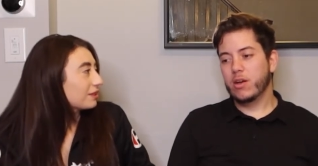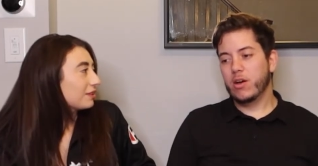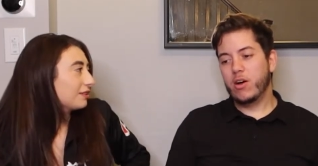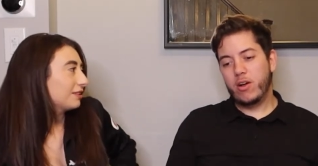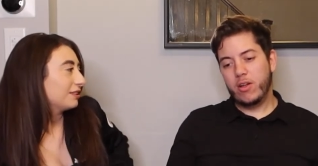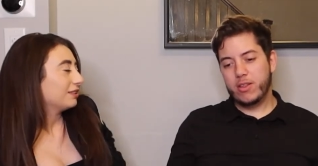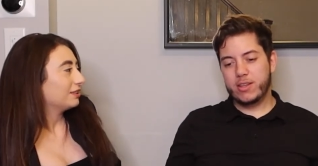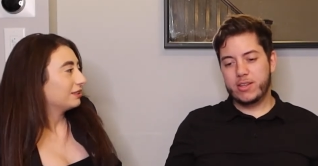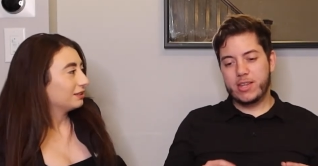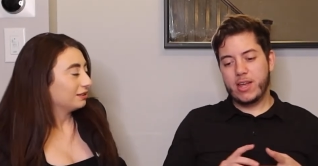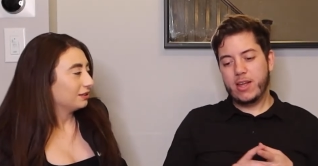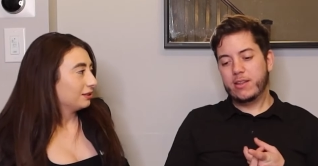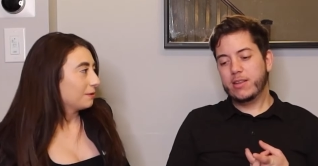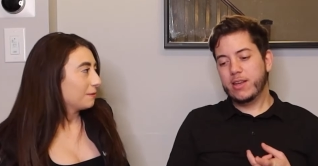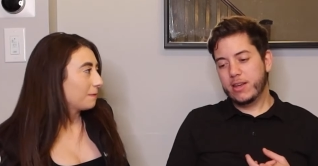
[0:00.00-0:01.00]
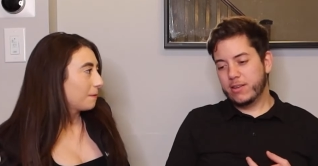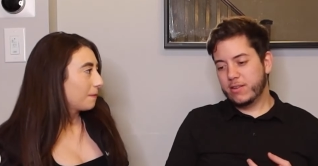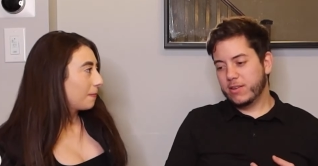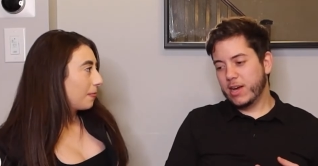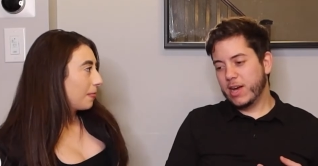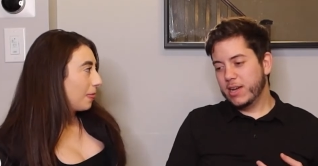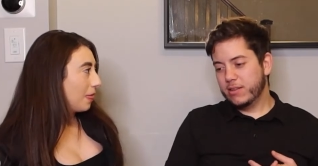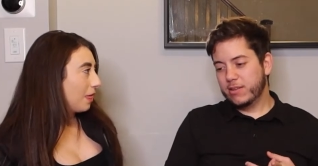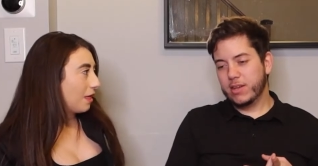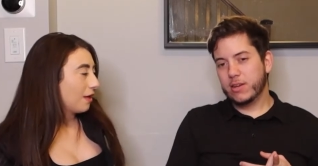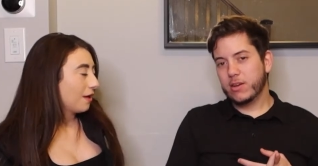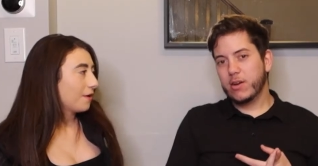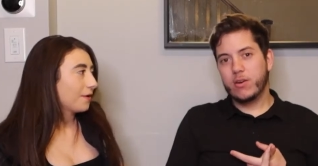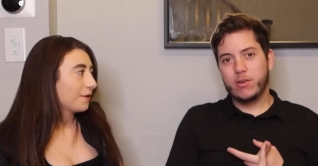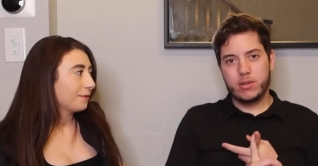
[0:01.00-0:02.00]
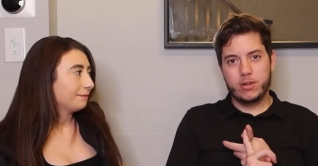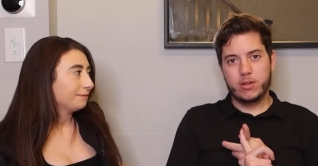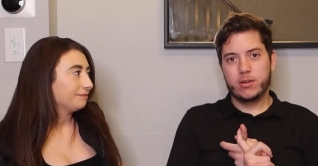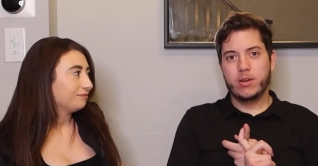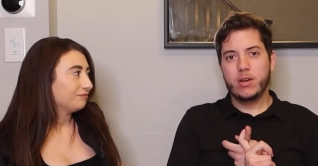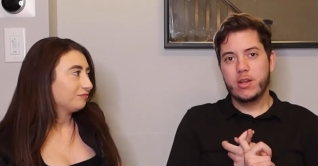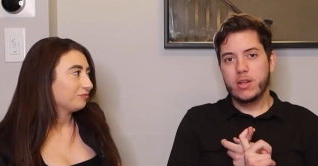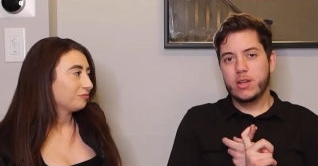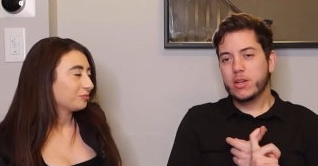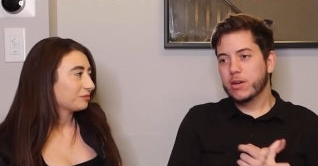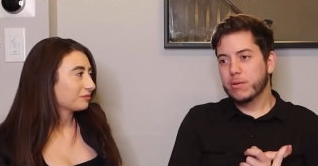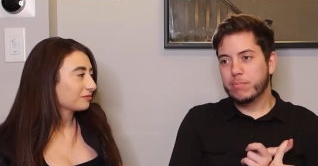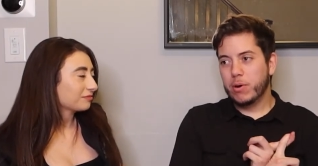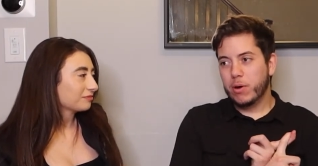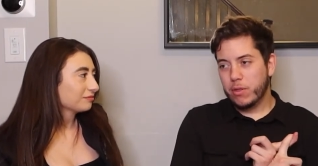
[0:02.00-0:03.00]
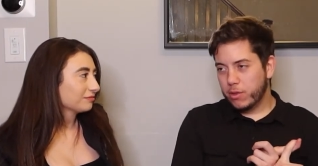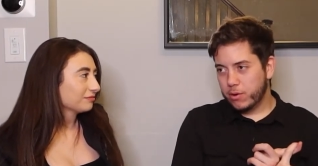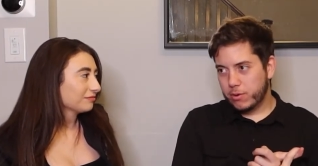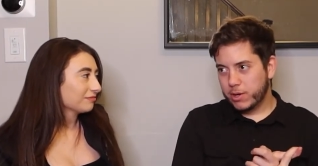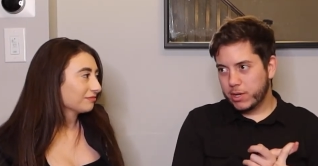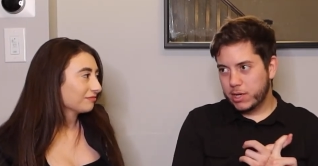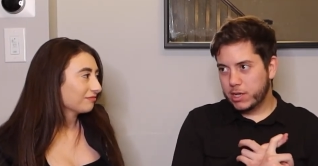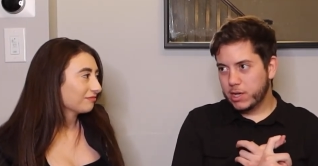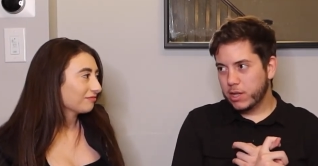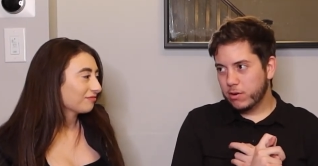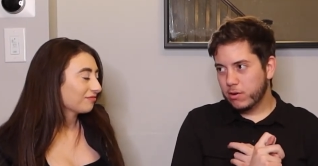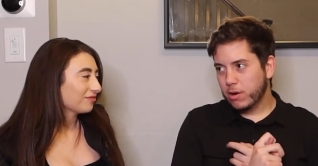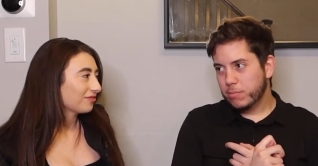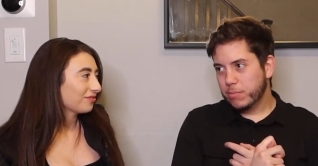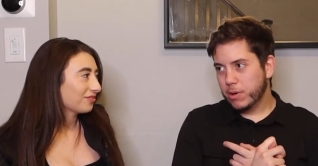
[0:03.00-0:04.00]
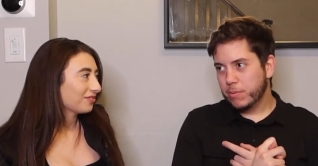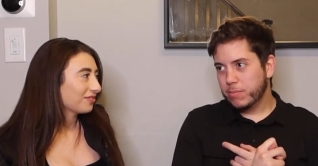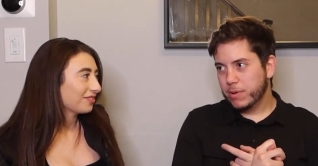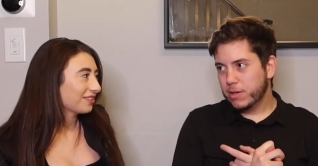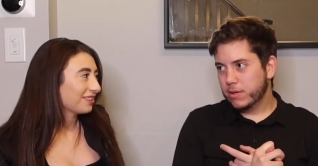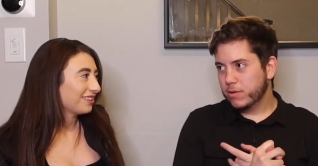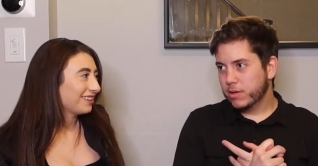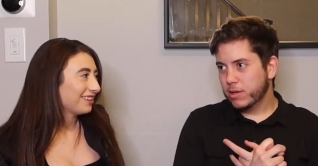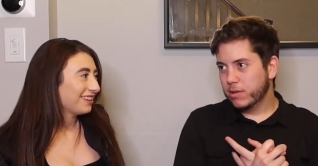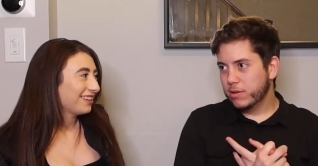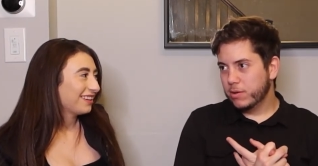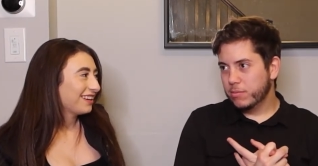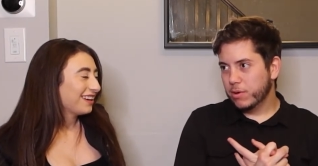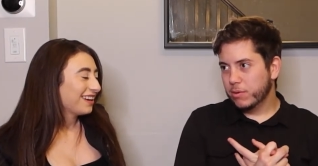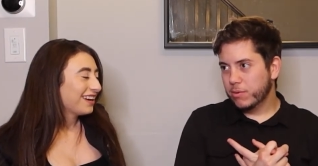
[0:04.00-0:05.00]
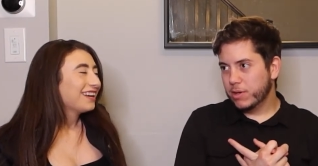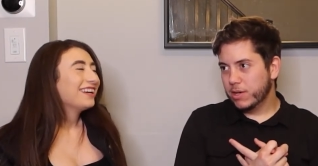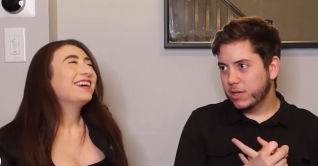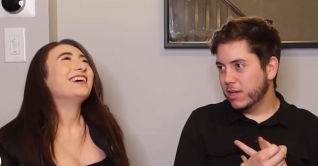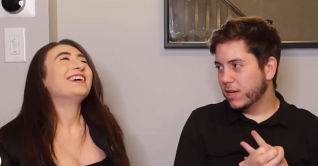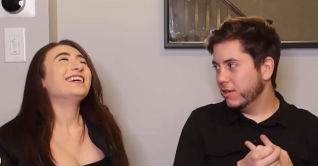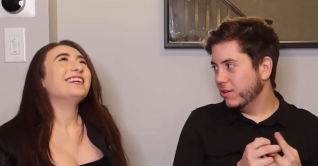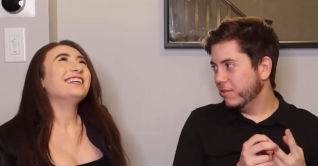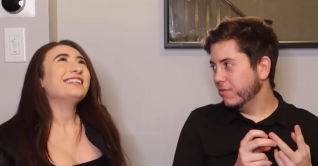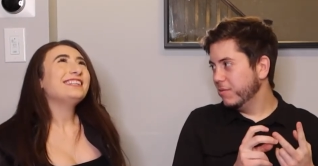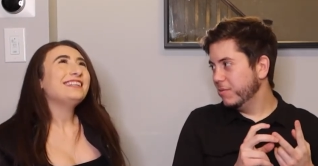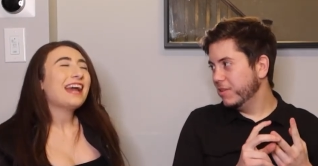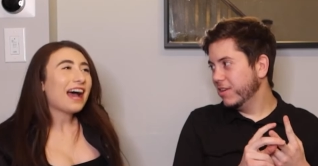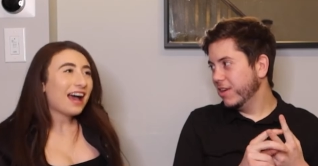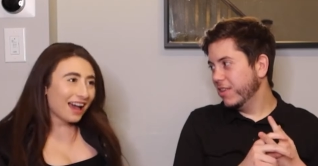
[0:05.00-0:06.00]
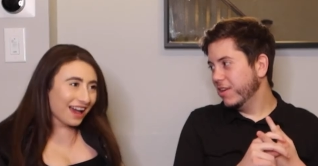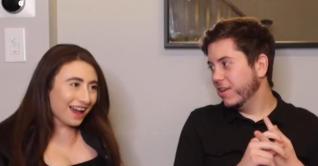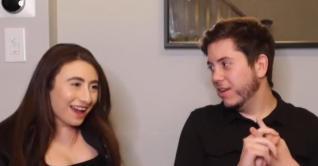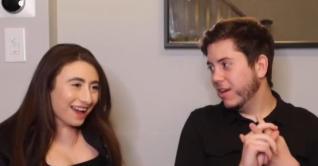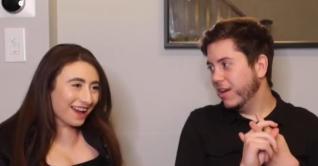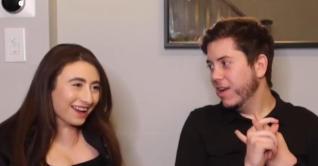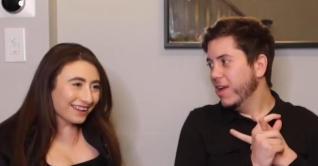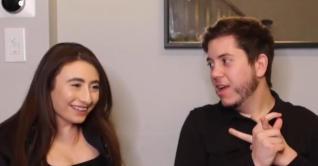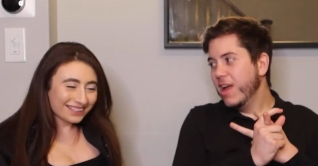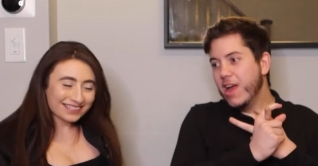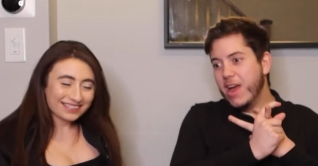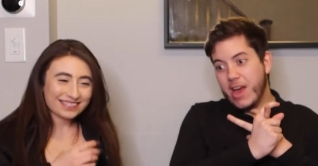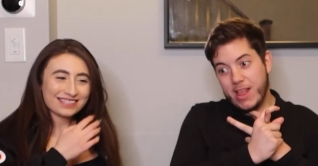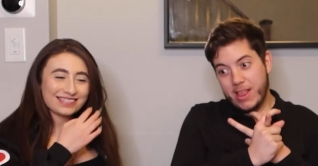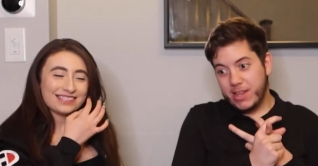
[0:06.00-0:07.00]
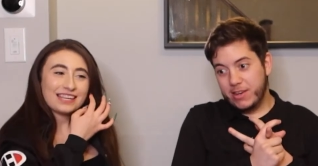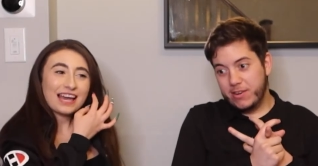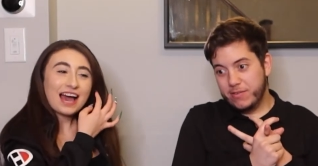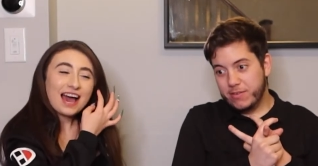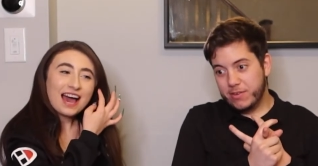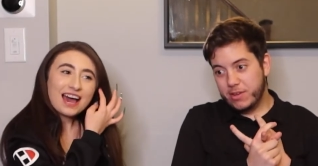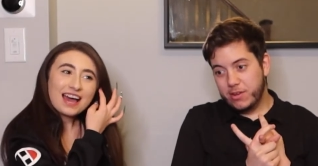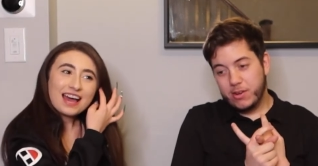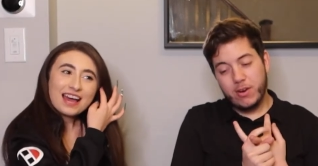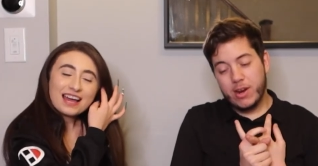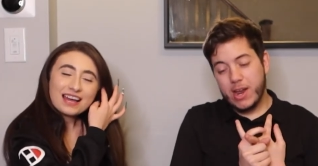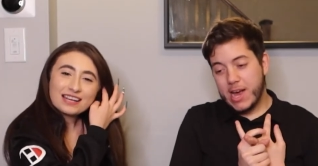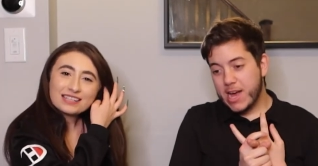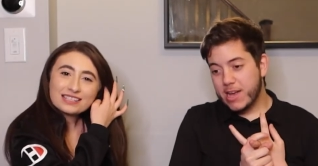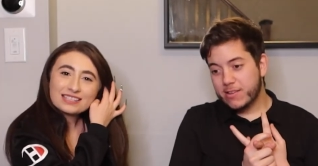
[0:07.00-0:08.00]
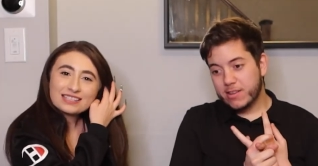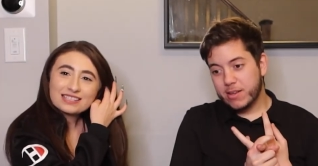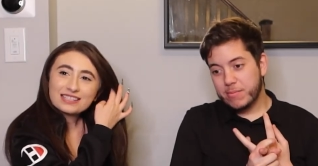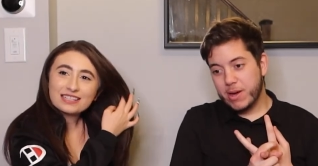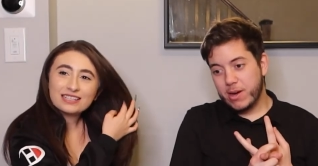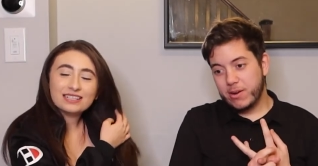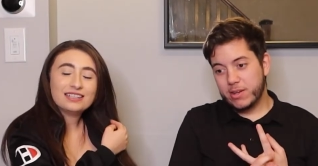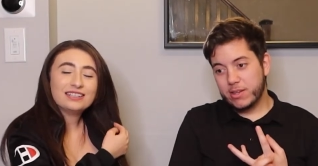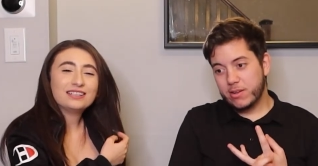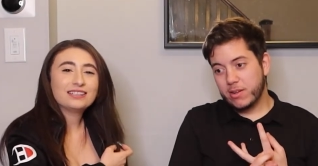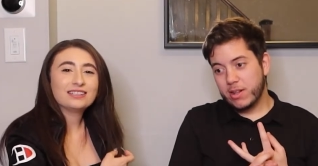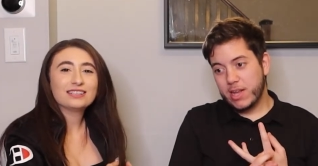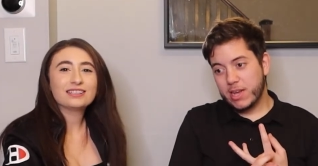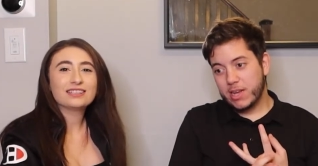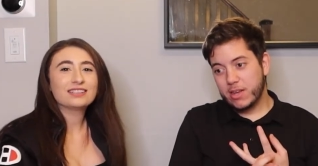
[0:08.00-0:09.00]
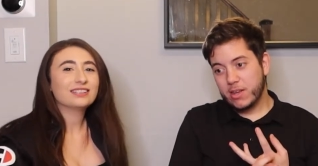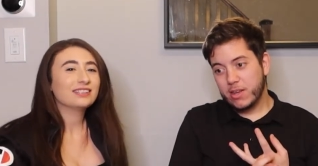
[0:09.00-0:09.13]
Speaker 1: all the telltale signs, like oh you're you're both annoying each other on purpose because you both want attention from yes! each other. And then yes! you, go ask them out, and they're like,